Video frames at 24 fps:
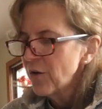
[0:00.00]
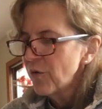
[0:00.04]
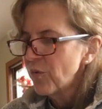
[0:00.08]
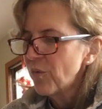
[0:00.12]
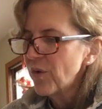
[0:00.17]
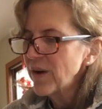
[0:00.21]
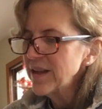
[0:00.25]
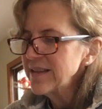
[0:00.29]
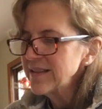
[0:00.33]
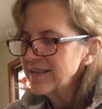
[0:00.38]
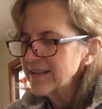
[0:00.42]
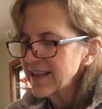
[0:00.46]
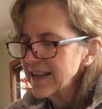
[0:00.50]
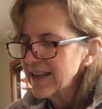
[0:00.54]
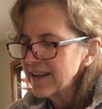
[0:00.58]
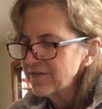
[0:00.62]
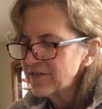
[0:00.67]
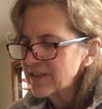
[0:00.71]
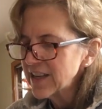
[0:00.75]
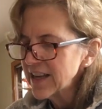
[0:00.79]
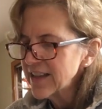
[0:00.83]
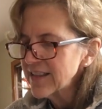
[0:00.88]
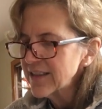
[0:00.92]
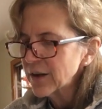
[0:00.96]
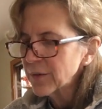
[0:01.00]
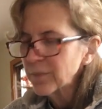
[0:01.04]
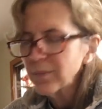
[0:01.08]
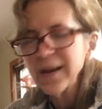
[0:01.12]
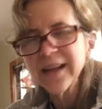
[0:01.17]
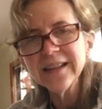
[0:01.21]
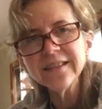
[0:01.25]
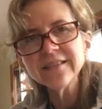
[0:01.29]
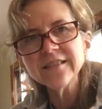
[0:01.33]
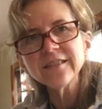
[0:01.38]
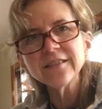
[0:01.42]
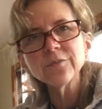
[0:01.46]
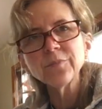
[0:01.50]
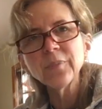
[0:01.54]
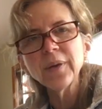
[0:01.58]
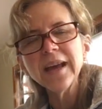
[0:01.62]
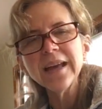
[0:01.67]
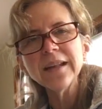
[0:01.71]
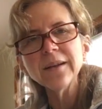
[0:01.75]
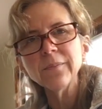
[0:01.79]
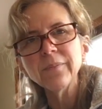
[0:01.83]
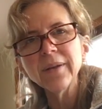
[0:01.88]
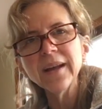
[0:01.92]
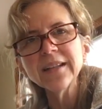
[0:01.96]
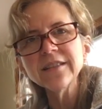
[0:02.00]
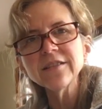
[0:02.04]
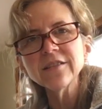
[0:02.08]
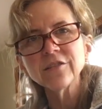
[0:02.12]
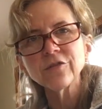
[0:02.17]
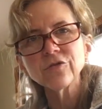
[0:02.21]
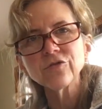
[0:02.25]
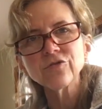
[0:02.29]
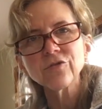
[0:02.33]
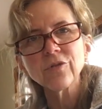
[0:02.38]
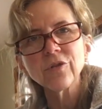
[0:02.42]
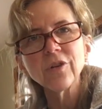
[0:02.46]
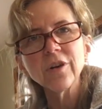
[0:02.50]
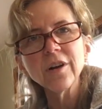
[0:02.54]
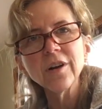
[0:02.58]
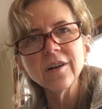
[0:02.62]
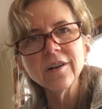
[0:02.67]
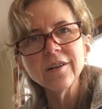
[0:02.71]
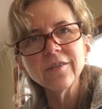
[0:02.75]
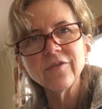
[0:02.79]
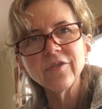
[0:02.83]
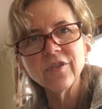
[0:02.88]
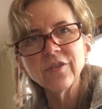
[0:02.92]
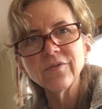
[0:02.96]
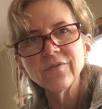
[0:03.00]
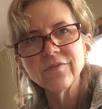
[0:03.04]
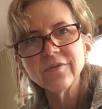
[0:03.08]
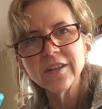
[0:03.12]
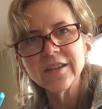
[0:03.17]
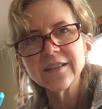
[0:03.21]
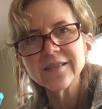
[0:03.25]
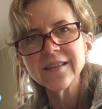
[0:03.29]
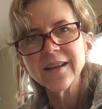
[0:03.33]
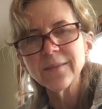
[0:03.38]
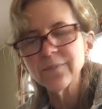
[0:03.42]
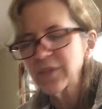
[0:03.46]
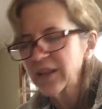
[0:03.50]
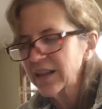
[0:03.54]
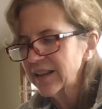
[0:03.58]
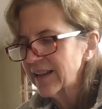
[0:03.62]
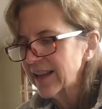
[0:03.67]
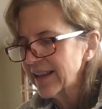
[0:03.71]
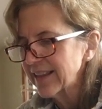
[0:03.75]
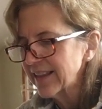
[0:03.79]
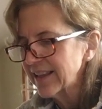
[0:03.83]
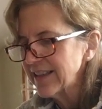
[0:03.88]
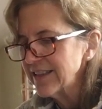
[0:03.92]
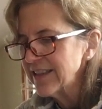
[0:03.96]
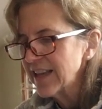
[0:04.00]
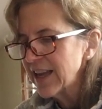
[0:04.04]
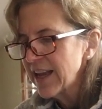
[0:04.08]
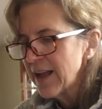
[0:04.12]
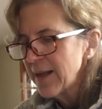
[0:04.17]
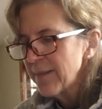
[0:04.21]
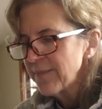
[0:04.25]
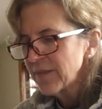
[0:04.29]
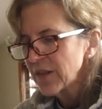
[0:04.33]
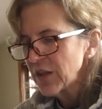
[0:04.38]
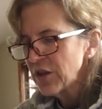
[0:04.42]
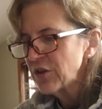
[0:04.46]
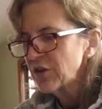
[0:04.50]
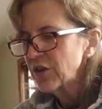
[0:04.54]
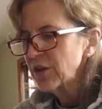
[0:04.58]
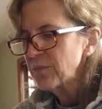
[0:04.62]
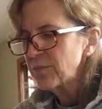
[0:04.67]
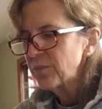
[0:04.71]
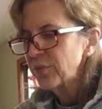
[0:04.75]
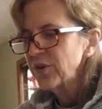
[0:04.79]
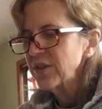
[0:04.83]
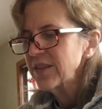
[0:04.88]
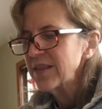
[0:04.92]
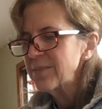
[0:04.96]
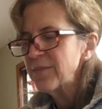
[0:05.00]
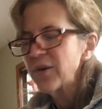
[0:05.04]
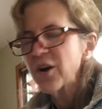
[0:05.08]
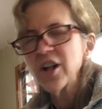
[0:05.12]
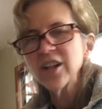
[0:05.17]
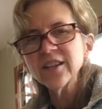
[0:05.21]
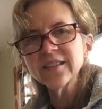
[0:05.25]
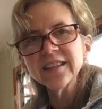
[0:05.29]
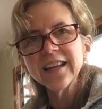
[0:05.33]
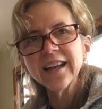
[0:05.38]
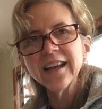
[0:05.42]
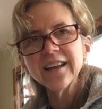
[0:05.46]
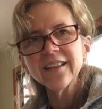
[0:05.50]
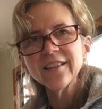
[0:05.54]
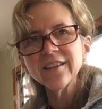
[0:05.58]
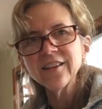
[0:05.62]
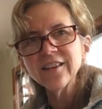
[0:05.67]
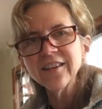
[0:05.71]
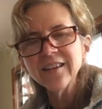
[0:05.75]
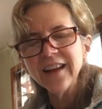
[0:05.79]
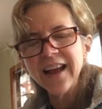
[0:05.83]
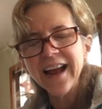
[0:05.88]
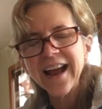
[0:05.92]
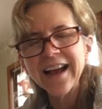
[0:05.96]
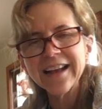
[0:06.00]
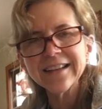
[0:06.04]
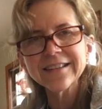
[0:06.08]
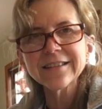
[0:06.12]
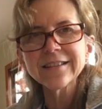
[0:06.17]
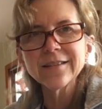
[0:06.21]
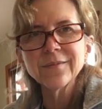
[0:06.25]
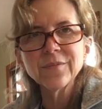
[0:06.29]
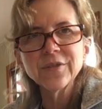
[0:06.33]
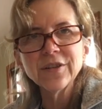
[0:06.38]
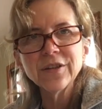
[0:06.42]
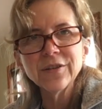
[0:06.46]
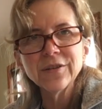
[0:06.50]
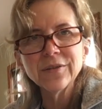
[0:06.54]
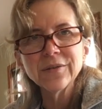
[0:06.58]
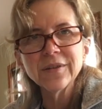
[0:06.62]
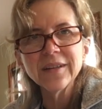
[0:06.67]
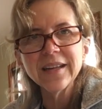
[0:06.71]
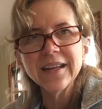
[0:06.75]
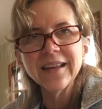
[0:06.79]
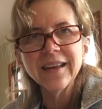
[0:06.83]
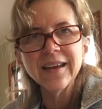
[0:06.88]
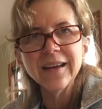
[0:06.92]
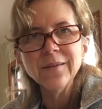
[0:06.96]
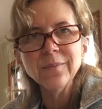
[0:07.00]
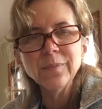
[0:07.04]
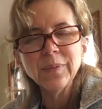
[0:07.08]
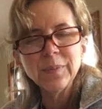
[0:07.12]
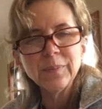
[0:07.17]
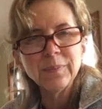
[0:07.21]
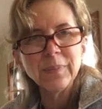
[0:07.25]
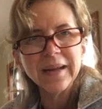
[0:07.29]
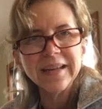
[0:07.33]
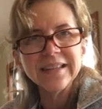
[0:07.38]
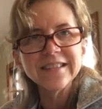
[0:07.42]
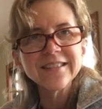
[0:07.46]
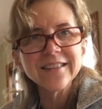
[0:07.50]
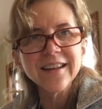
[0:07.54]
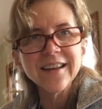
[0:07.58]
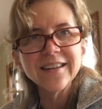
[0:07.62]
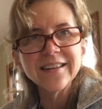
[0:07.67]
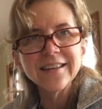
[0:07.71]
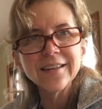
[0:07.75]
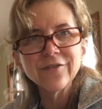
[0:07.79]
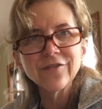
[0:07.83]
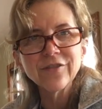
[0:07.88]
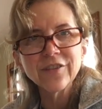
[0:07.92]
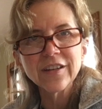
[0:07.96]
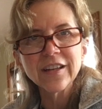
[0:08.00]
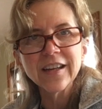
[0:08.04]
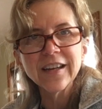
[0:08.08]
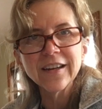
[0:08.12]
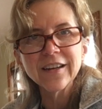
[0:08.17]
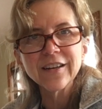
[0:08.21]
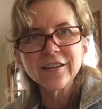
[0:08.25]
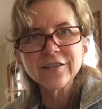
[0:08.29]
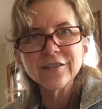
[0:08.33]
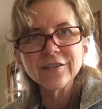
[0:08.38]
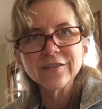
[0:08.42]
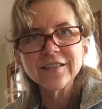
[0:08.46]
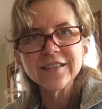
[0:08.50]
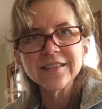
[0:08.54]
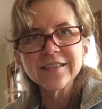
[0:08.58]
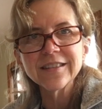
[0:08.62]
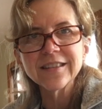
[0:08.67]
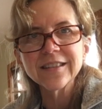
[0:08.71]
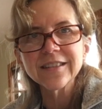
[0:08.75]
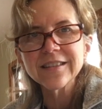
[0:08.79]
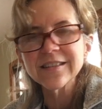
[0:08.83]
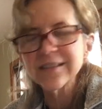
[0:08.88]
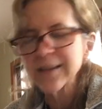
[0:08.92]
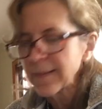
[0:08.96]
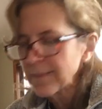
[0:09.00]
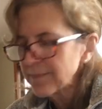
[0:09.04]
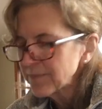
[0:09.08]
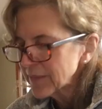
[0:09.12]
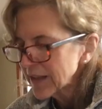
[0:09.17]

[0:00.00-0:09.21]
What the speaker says: Once they've done their pencil, pen, and pencil drawer, if you did something like this, you can put them all together, ask them to do it again, but based on different characteristics.